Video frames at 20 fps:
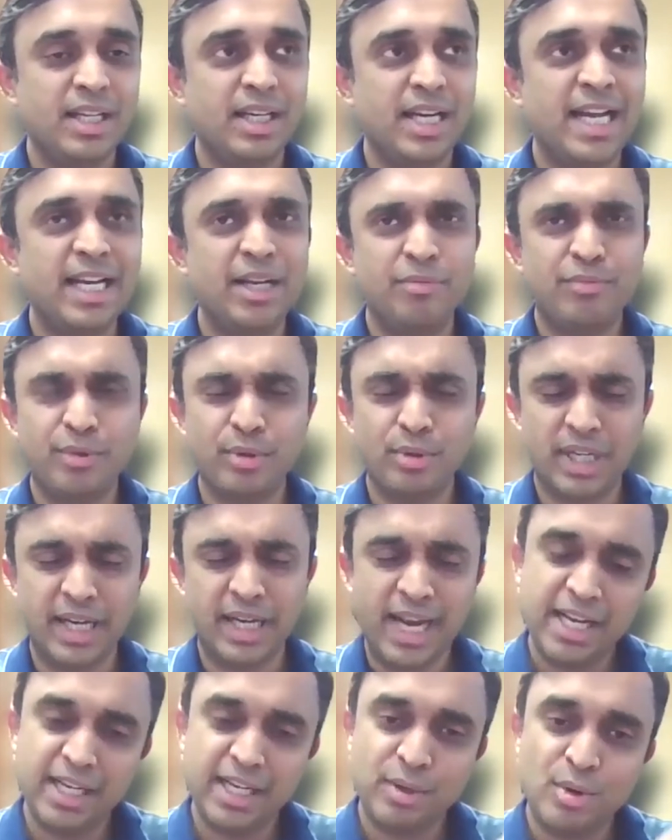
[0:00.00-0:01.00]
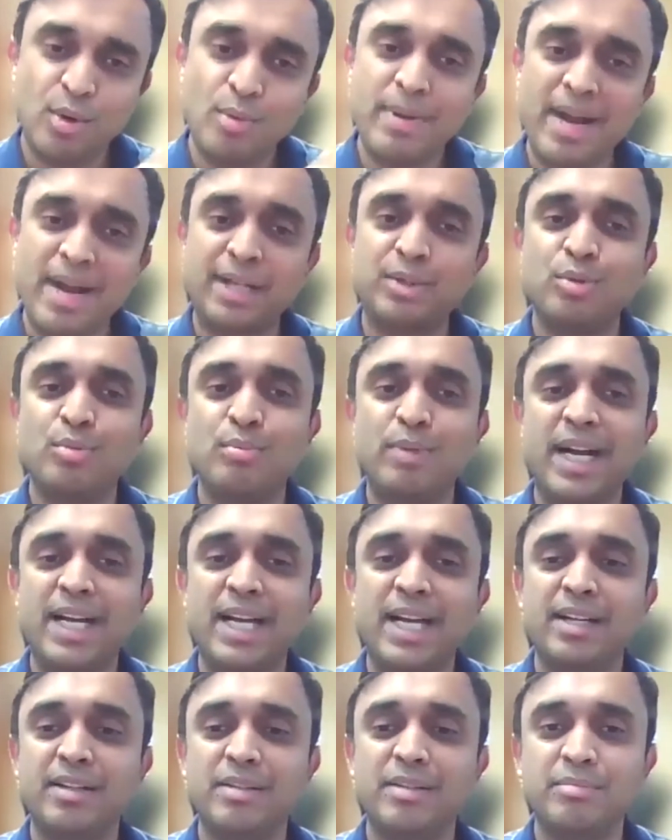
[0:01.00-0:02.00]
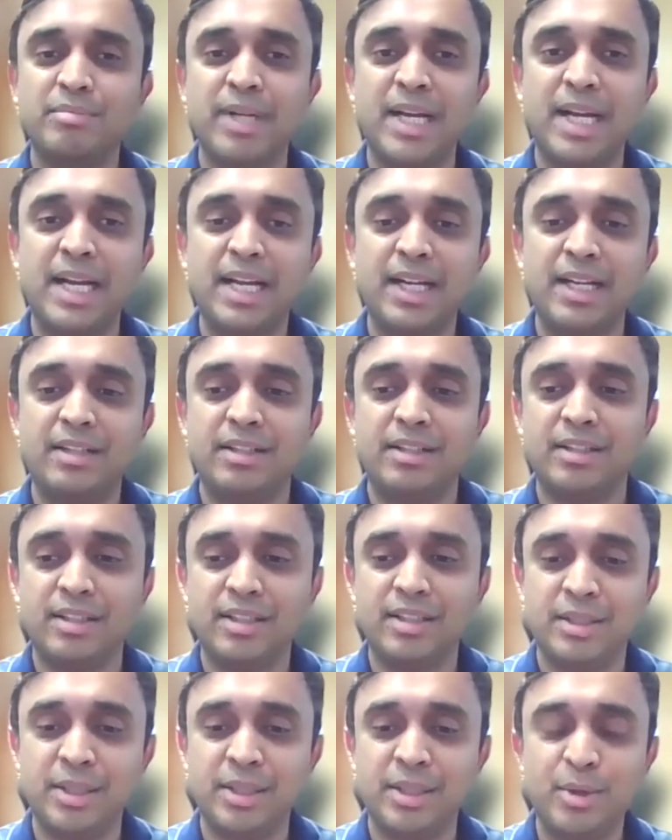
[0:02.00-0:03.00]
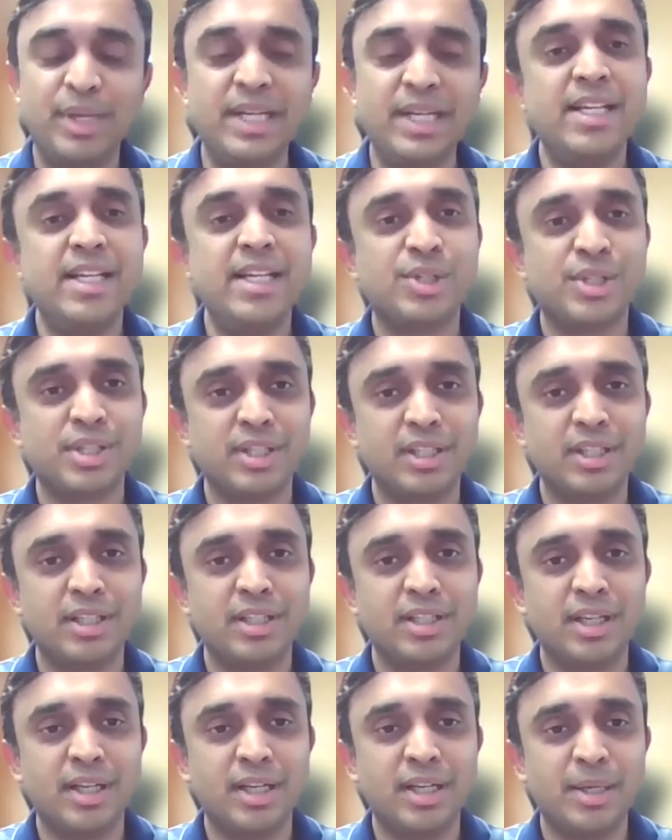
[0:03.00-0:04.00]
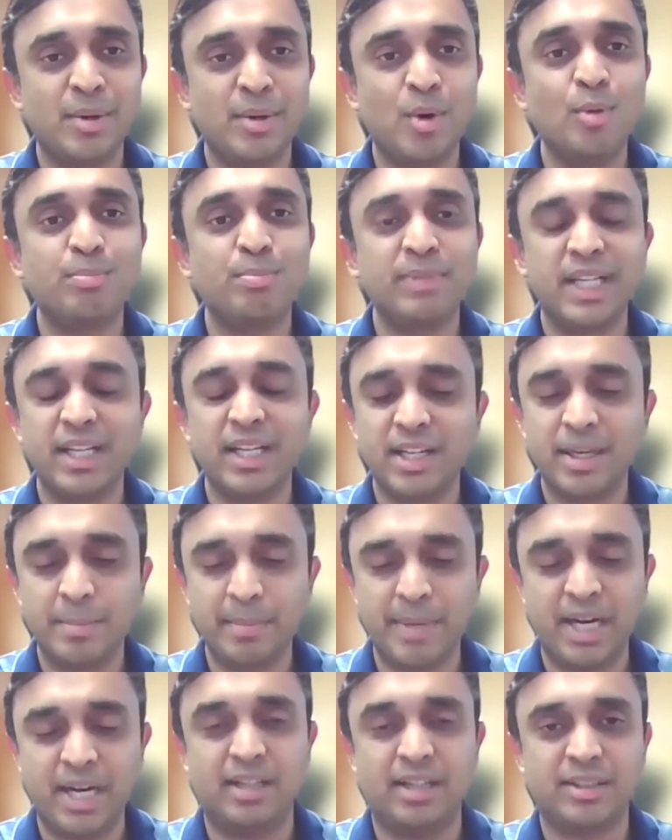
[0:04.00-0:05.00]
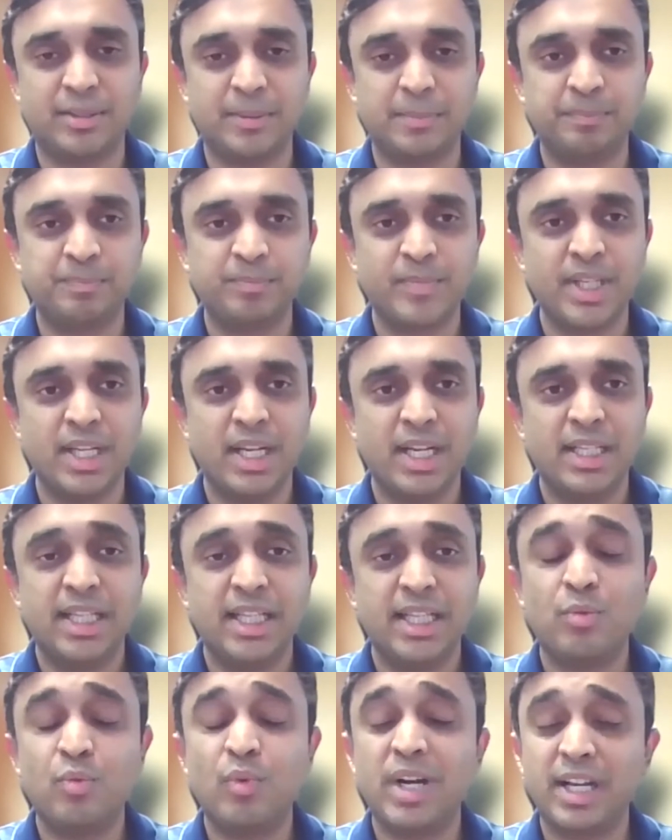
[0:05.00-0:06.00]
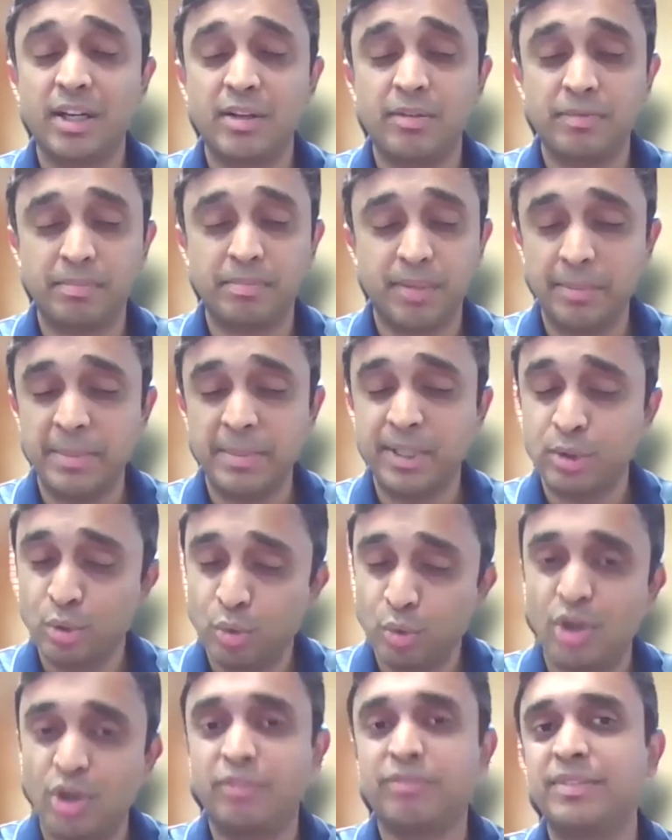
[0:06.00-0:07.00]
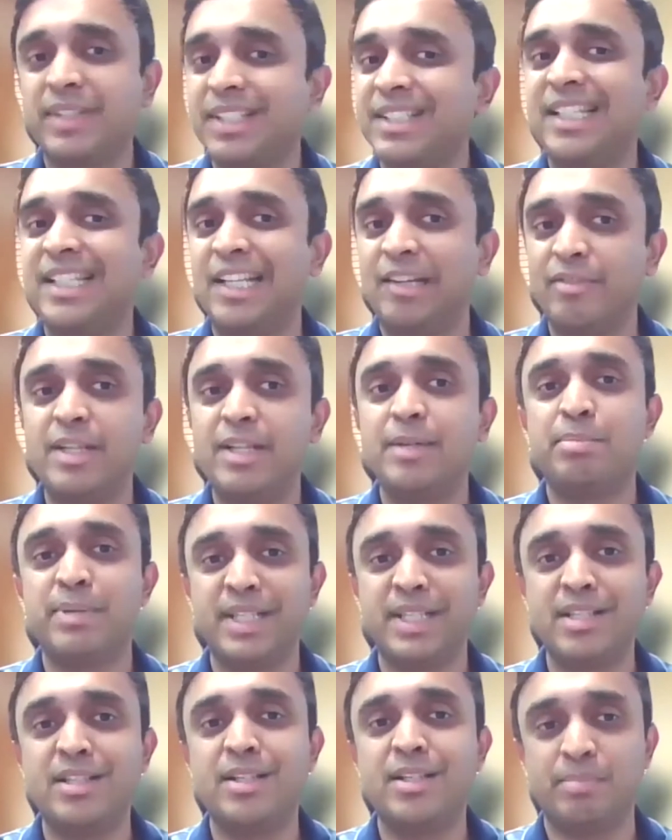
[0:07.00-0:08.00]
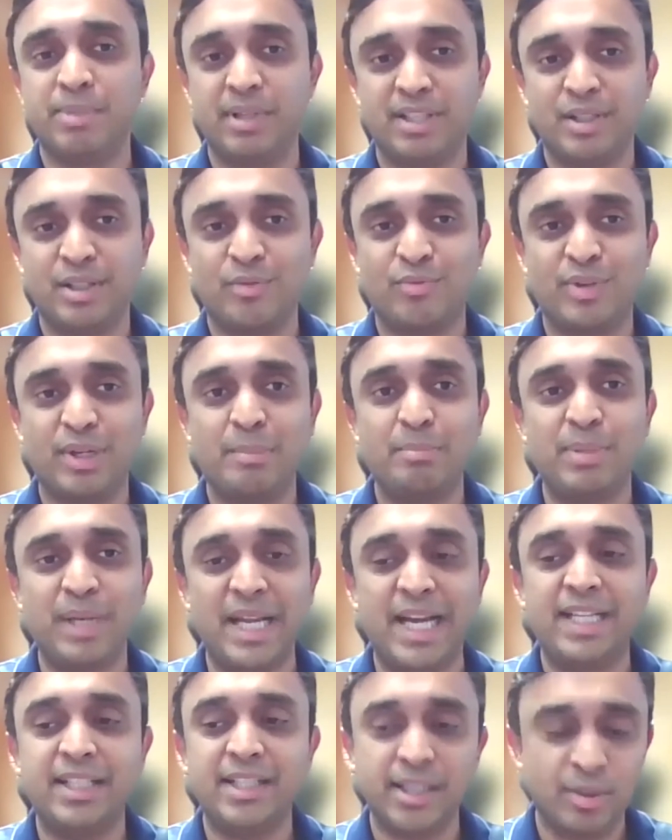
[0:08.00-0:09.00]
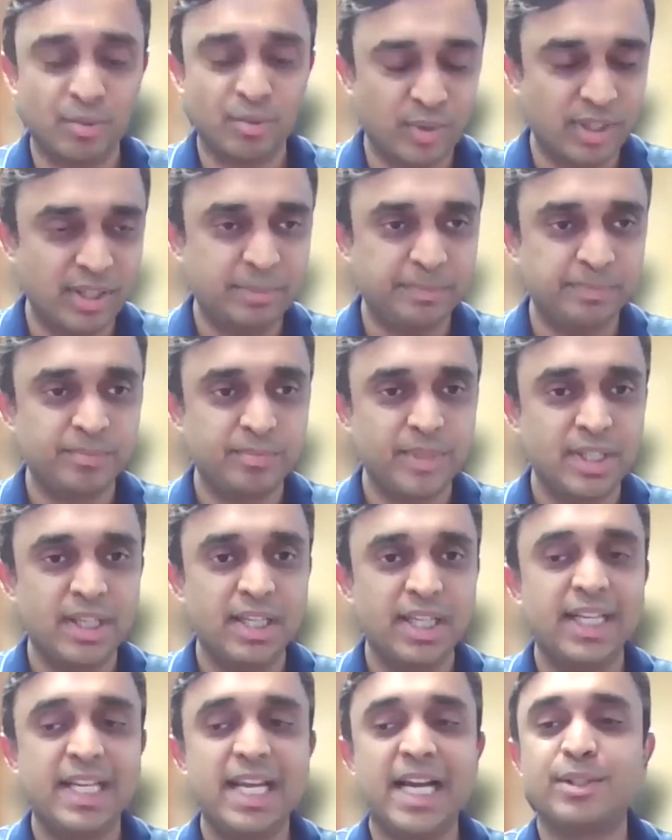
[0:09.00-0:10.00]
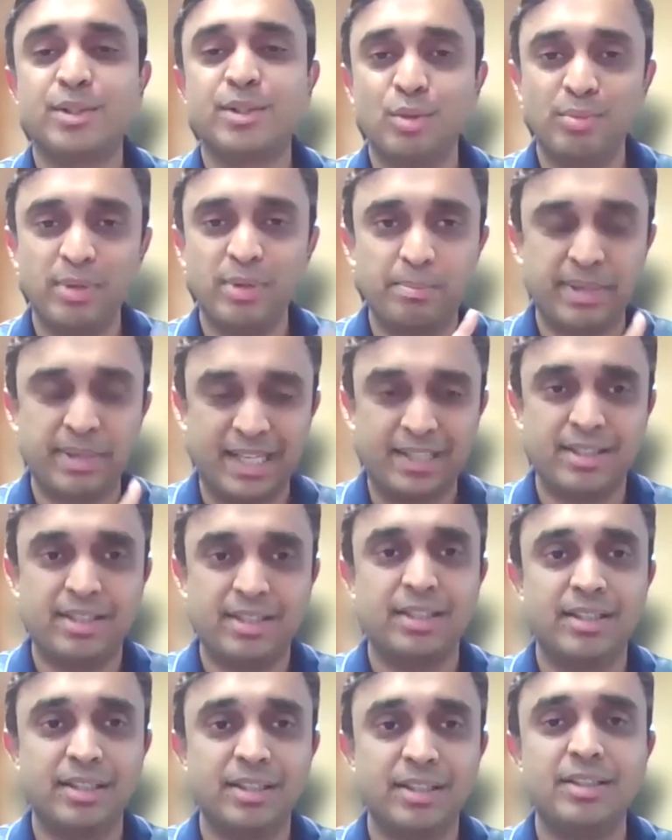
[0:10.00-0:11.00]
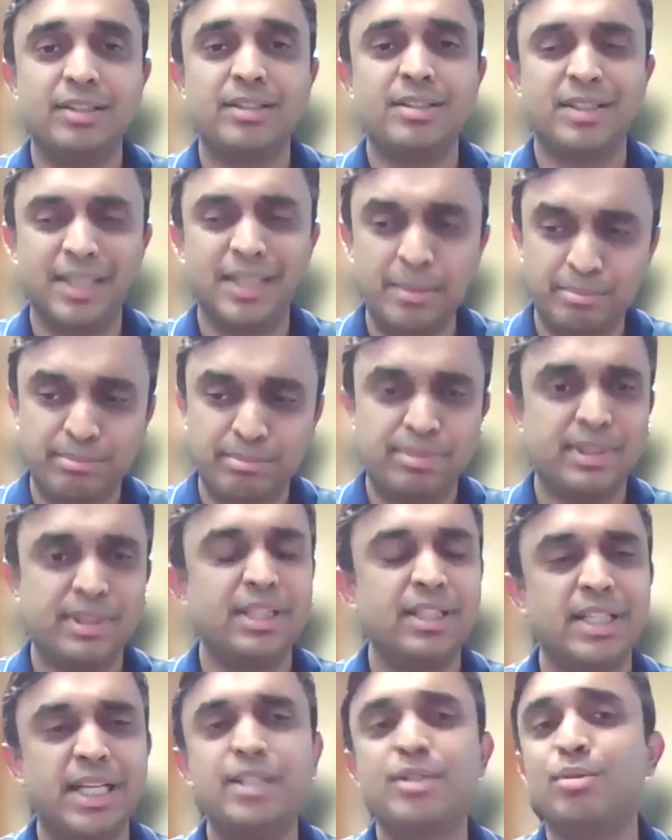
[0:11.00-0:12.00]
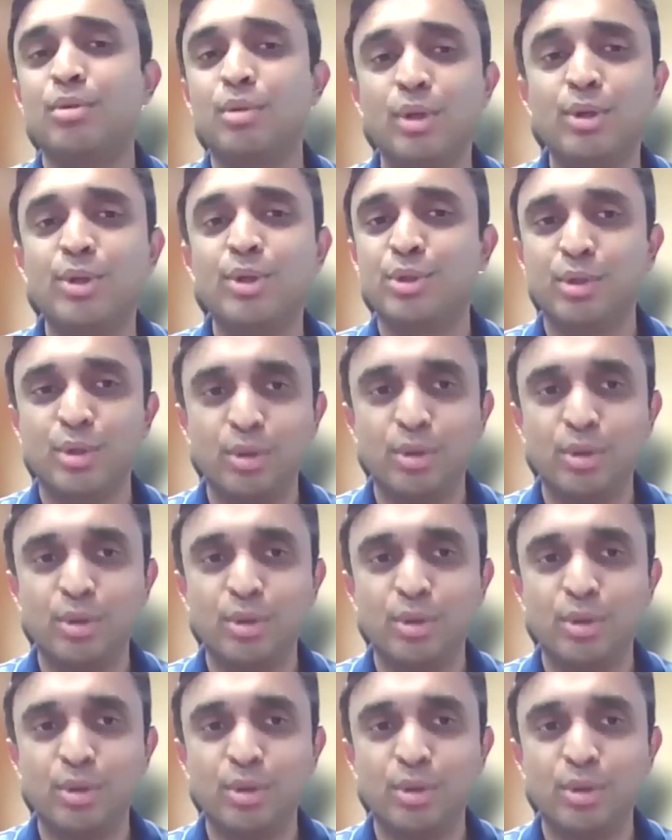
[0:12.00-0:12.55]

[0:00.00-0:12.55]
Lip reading: And if you again go back to my initial opening remarks, that two of the 7 principles of compliance is work. It has to be practical, simple, and solution